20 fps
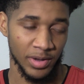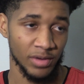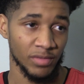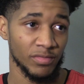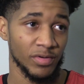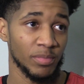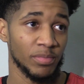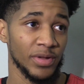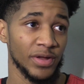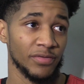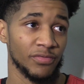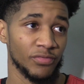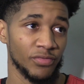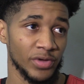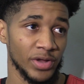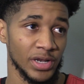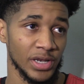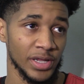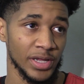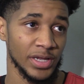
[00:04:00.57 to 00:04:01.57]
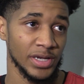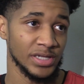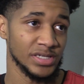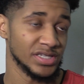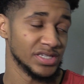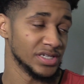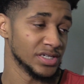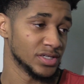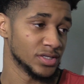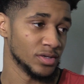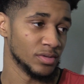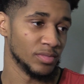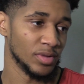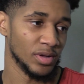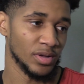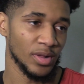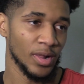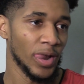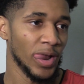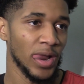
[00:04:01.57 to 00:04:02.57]
being able to play freely in the system.
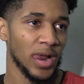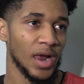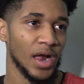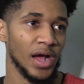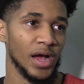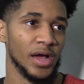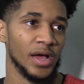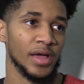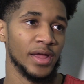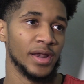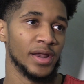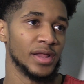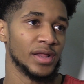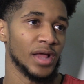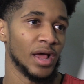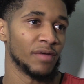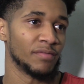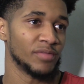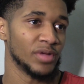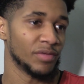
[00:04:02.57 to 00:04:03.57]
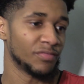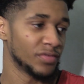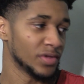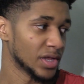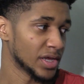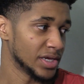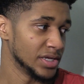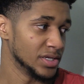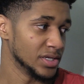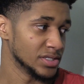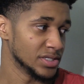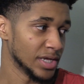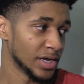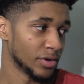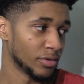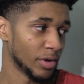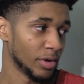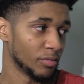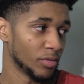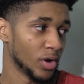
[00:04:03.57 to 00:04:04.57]
I feel like he does
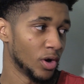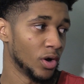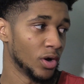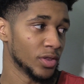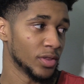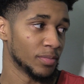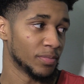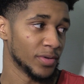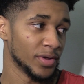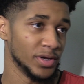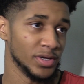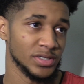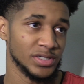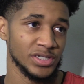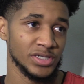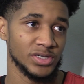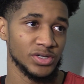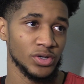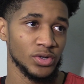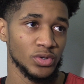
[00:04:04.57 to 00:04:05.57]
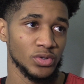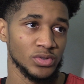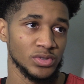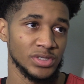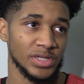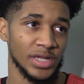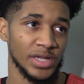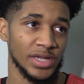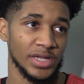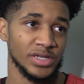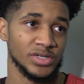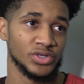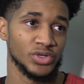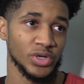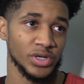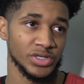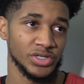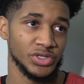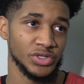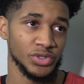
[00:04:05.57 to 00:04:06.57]
that great with all the players. He shows that he
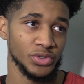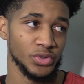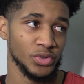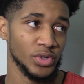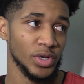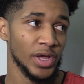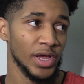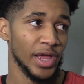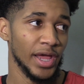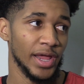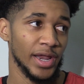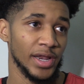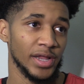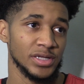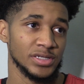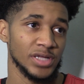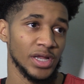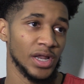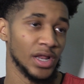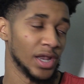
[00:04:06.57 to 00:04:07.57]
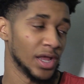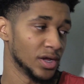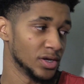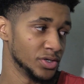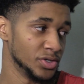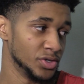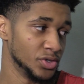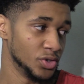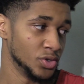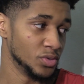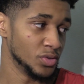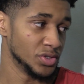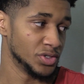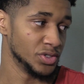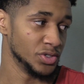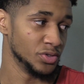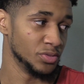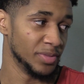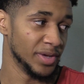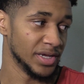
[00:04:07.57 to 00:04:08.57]
trusts you, and he's going to allow you to do
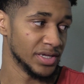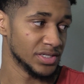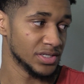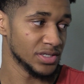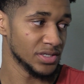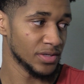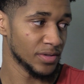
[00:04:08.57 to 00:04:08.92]
what you do best.